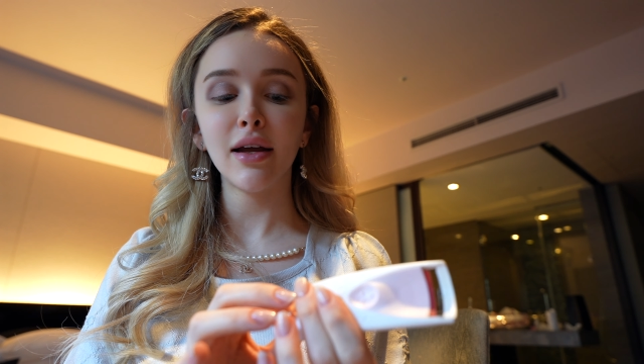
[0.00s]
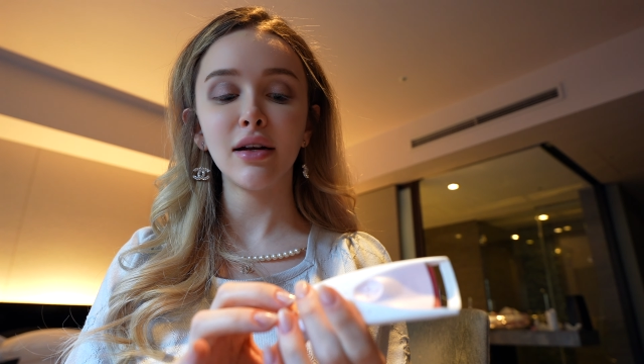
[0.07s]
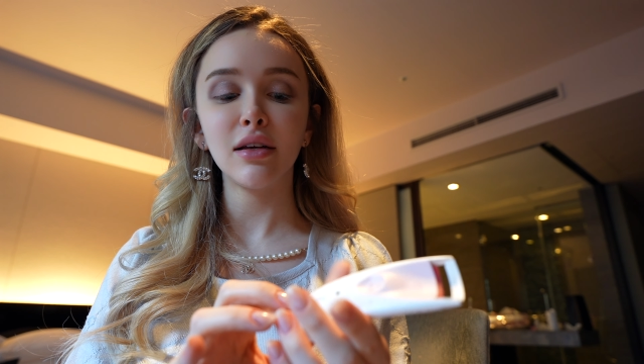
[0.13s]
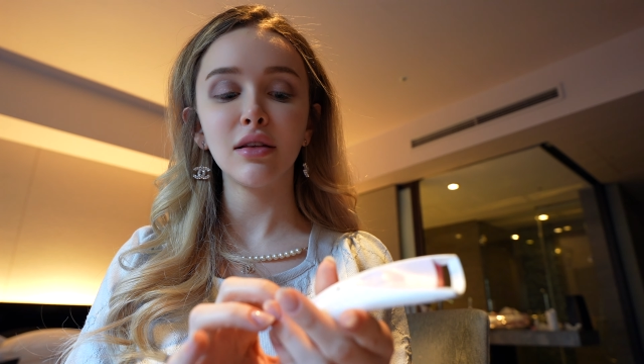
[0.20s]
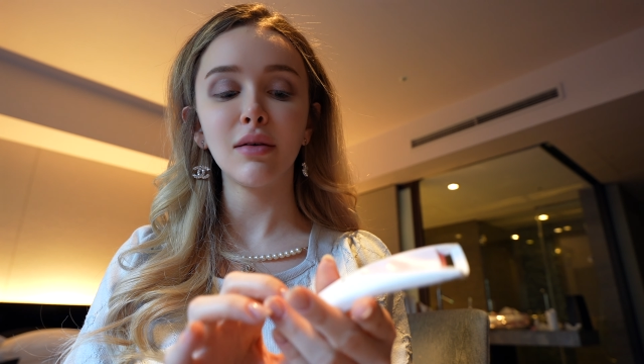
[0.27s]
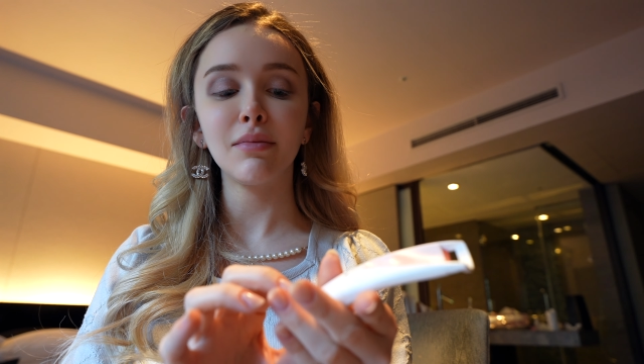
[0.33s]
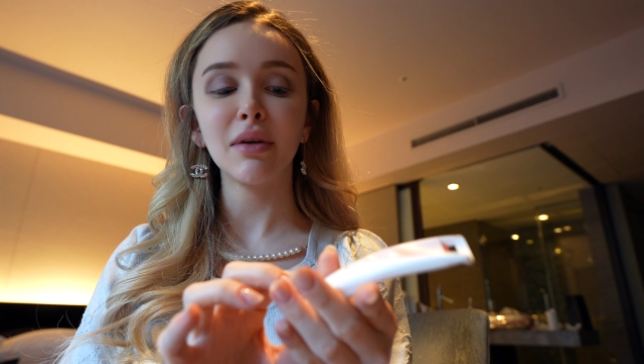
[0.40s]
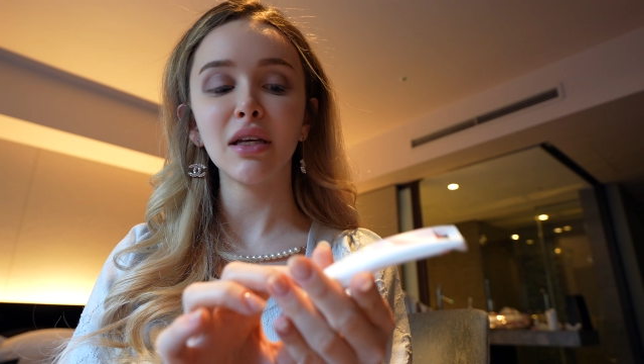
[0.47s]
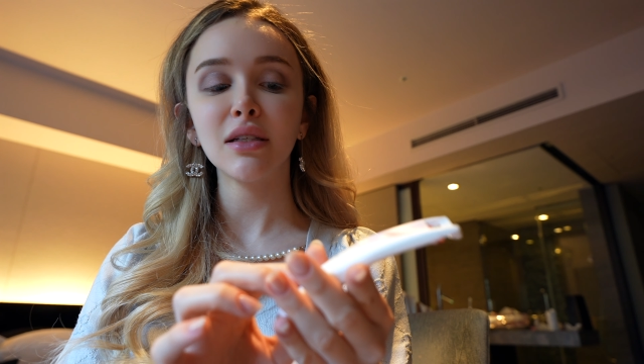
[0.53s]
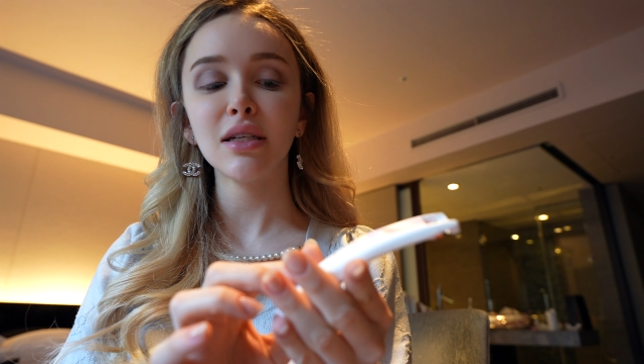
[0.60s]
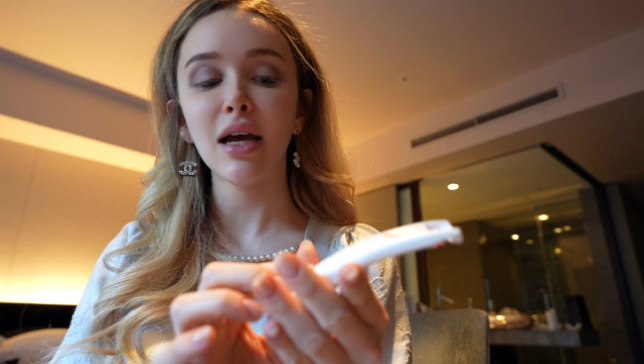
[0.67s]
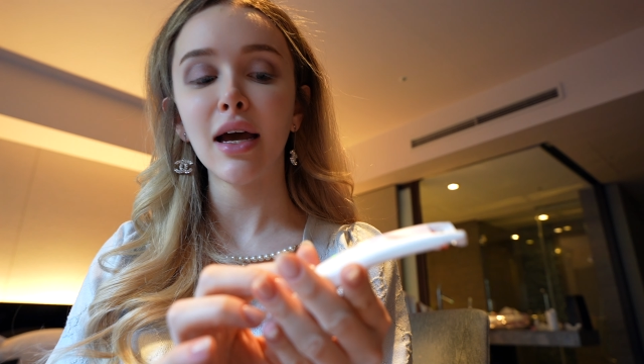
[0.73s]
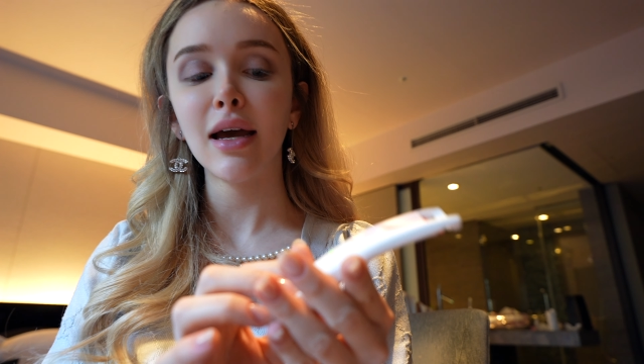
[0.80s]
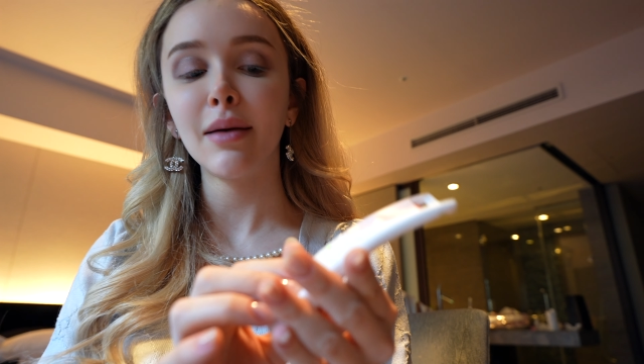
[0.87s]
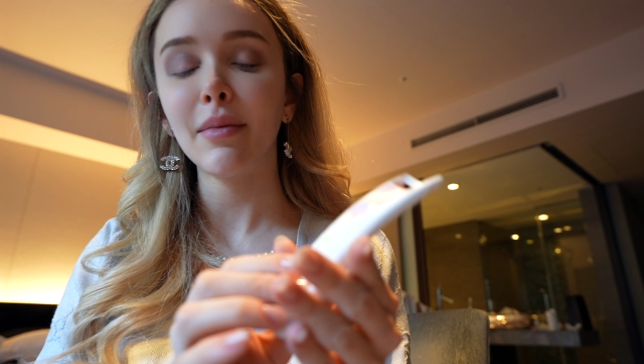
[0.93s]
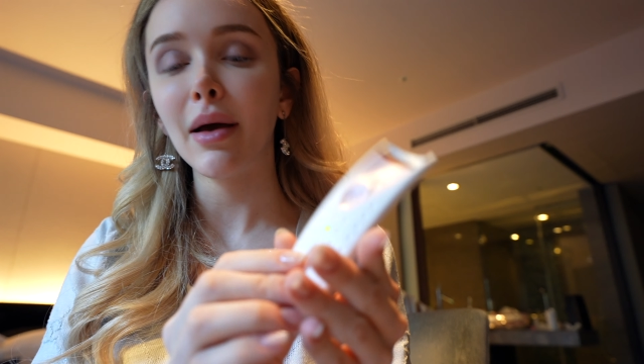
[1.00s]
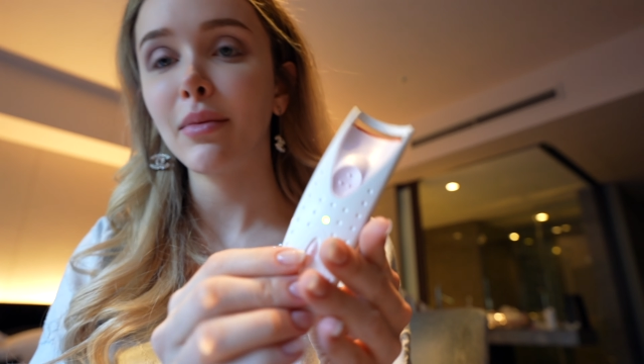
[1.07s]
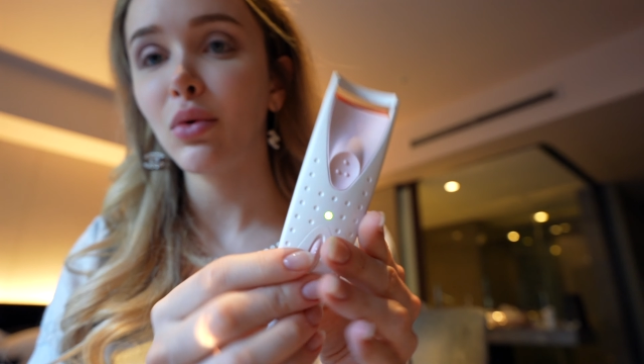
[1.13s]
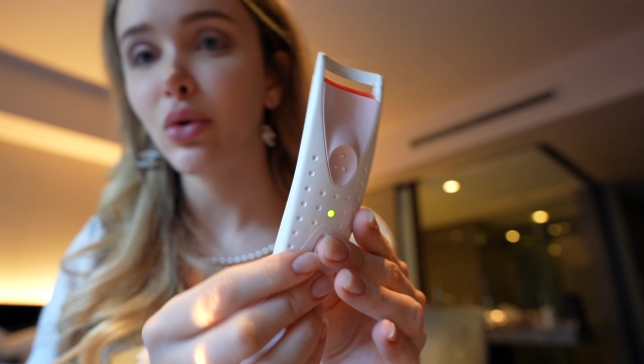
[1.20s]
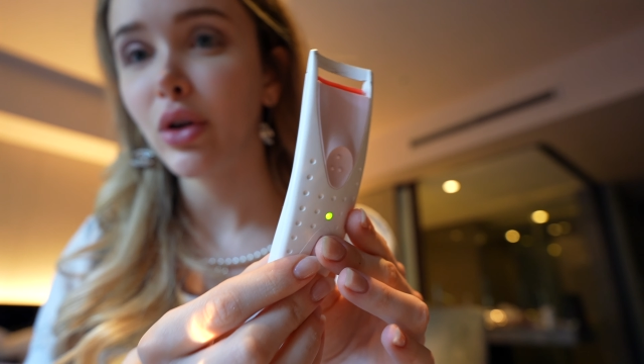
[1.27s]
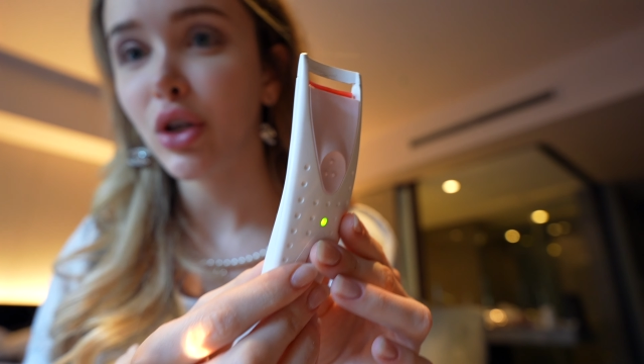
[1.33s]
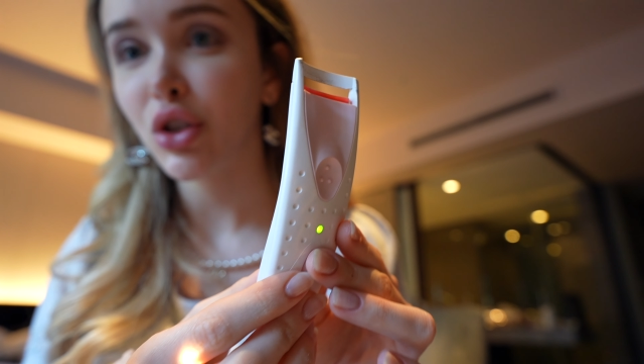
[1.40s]
And in the meantime, I'm
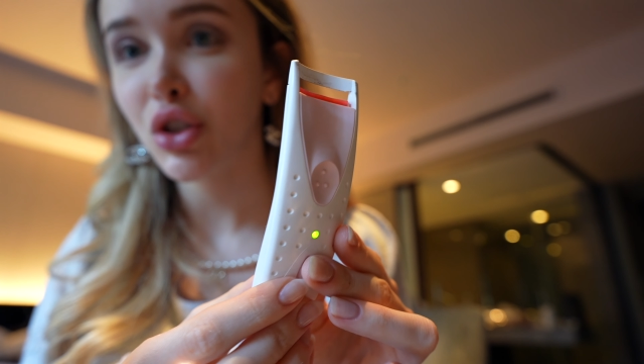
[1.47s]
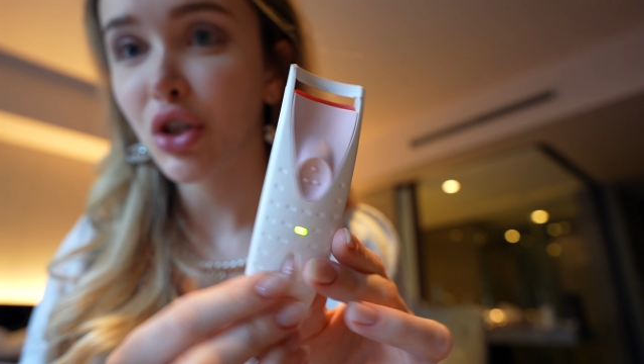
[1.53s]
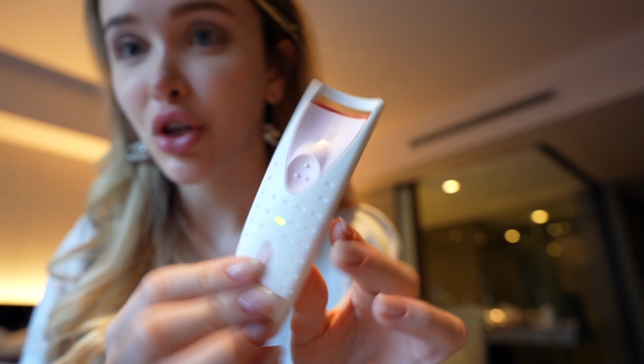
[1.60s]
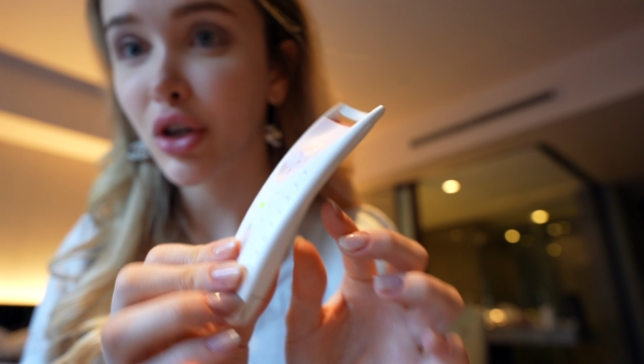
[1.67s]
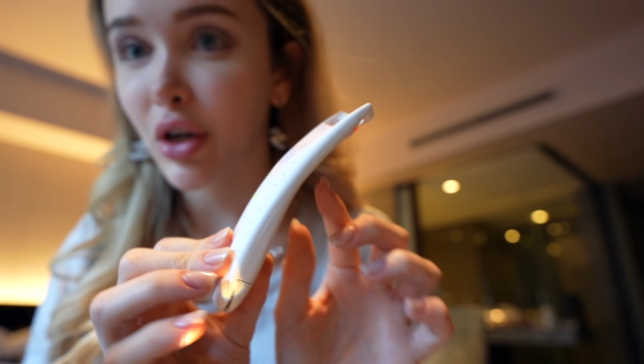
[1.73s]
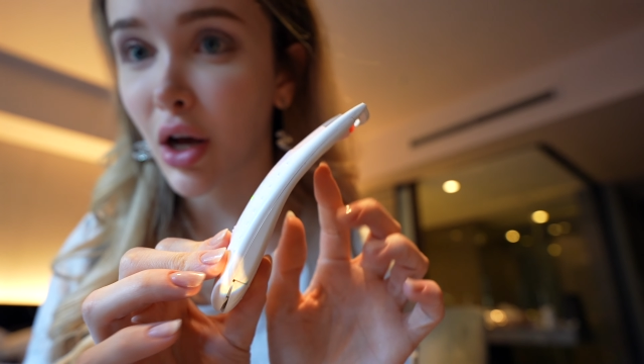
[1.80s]
going to turn